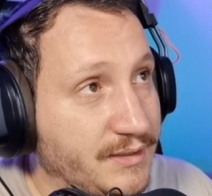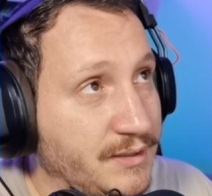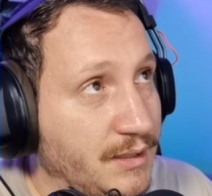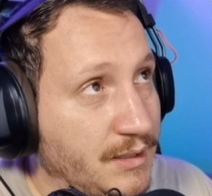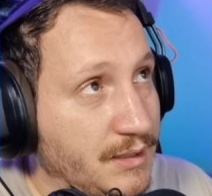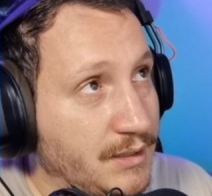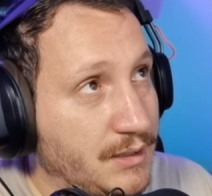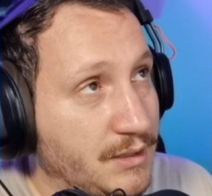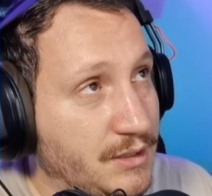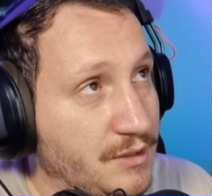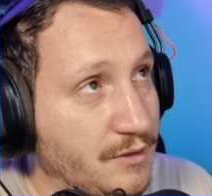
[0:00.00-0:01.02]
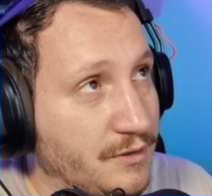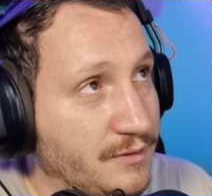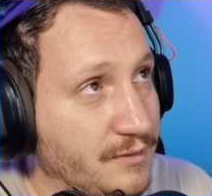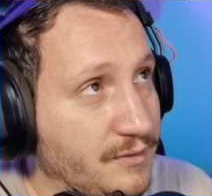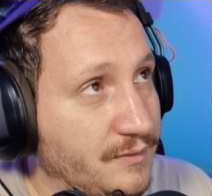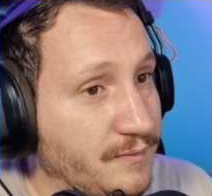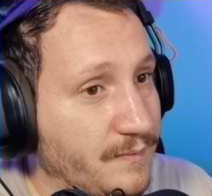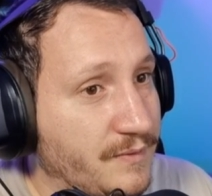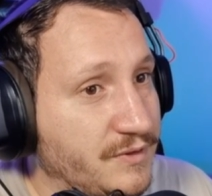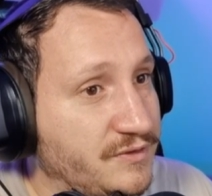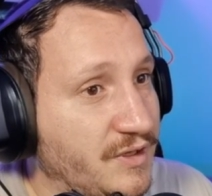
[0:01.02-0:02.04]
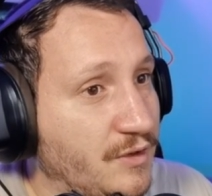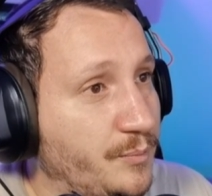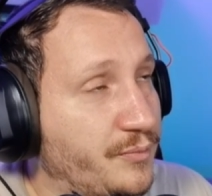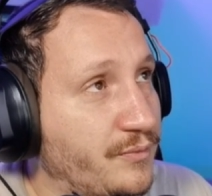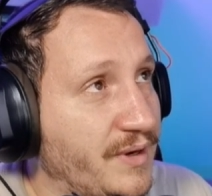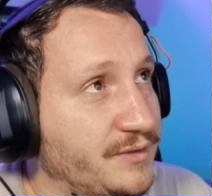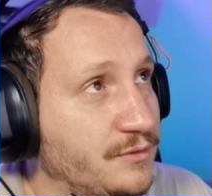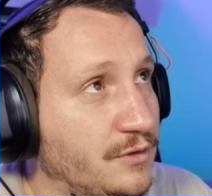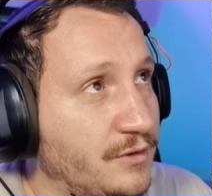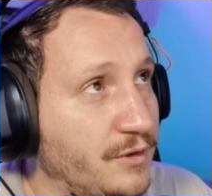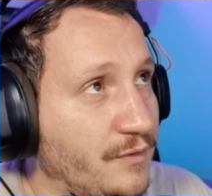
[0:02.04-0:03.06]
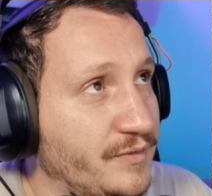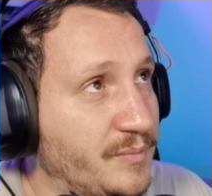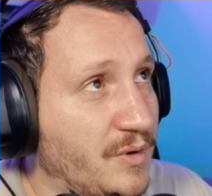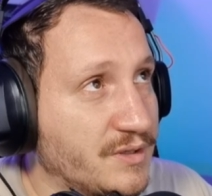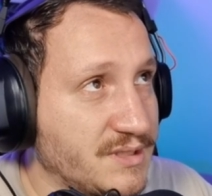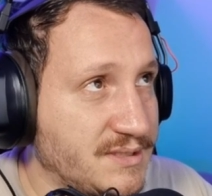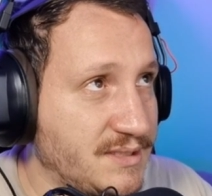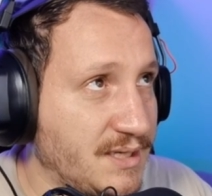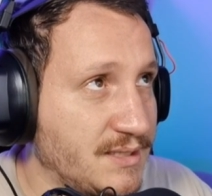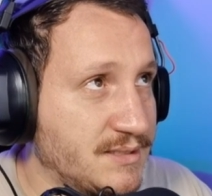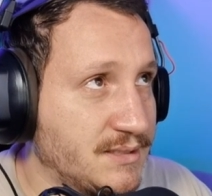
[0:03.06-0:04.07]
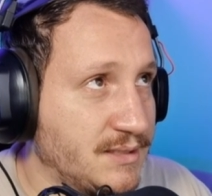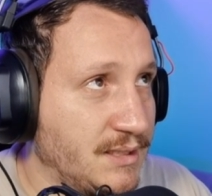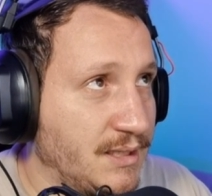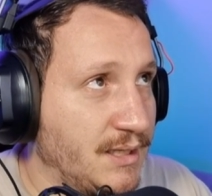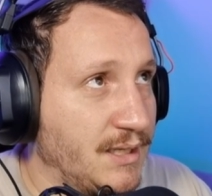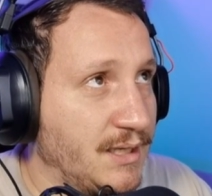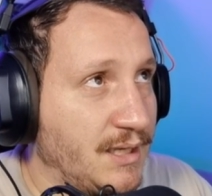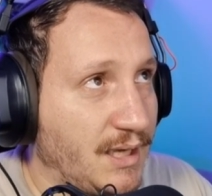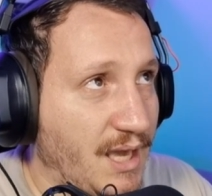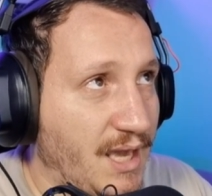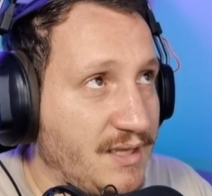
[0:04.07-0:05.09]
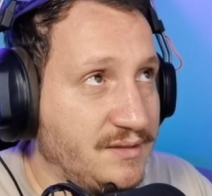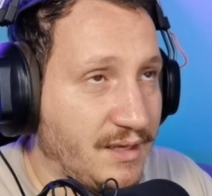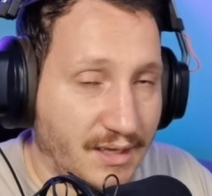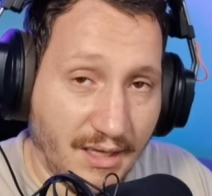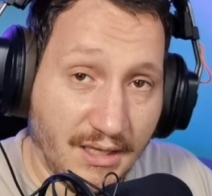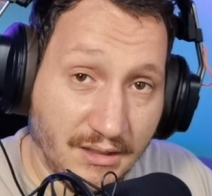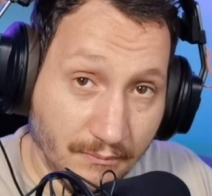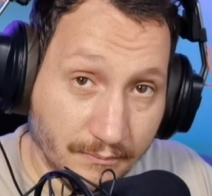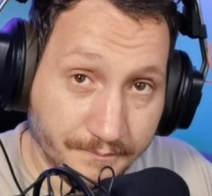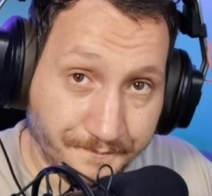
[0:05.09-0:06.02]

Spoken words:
at here on the top right corner of the box, it says 8K